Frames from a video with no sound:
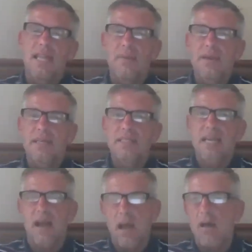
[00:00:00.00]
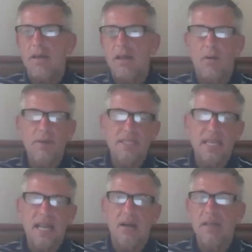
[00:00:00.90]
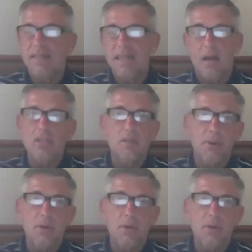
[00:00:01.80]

and then we can say, oh, we sent out 1,000